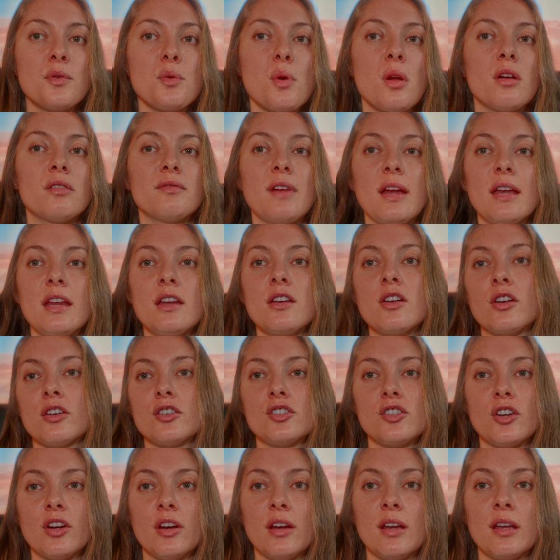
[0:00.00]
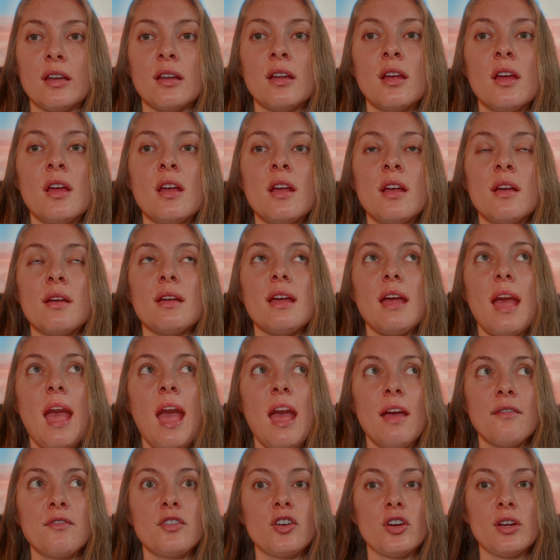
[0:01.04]
You already nurture and
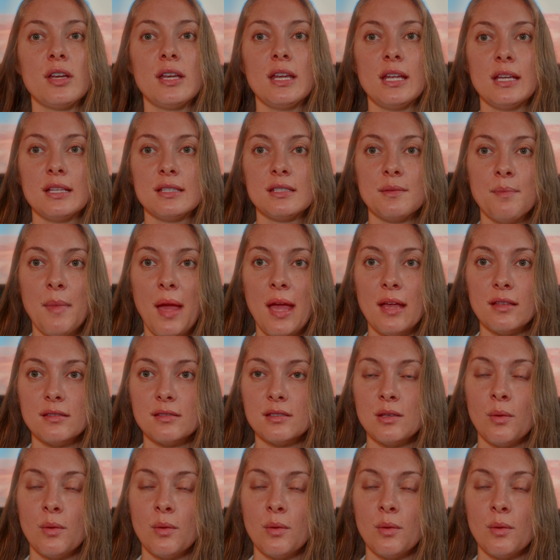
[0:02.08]
have your needs met.